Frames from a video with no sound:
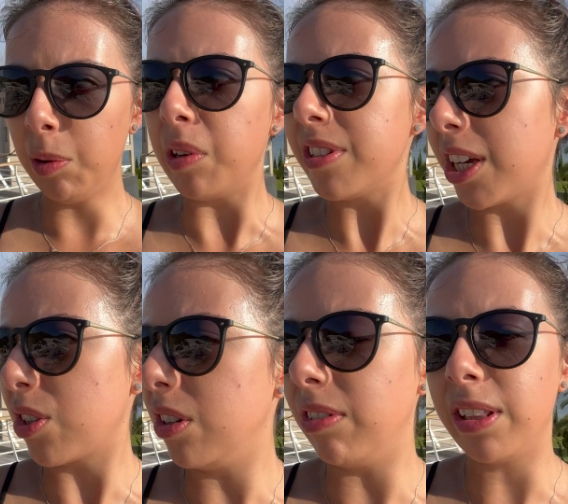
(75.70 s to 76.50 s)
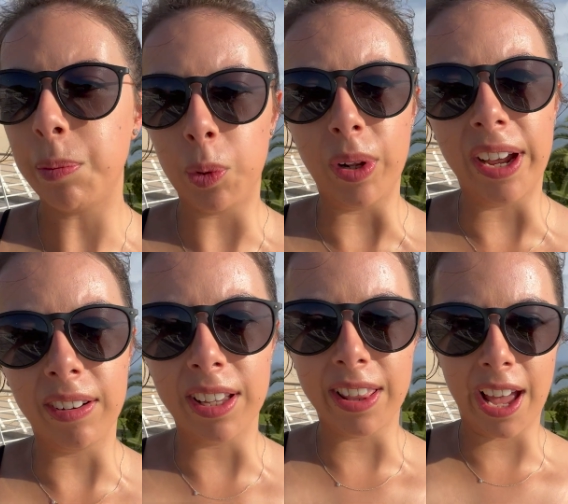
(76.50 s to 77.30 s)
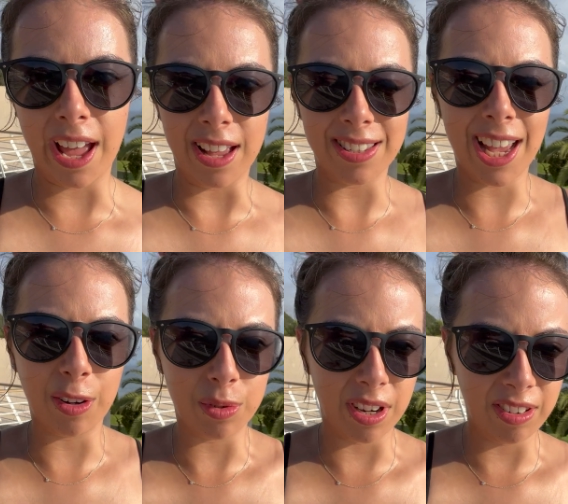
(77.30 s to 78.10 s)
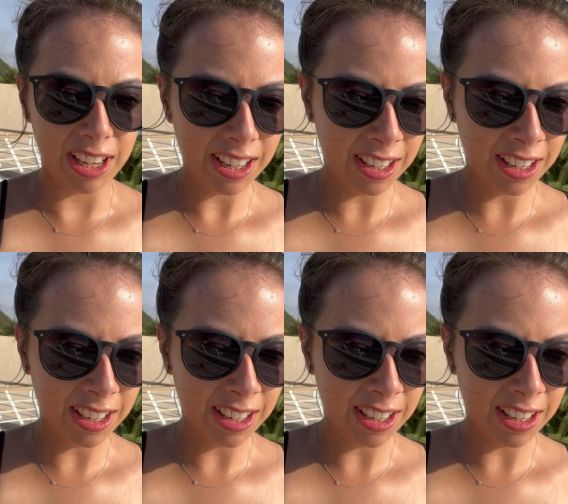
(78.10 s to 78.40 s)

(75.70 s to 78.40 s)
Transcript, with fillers: well, a section of like the pool area that has adults only.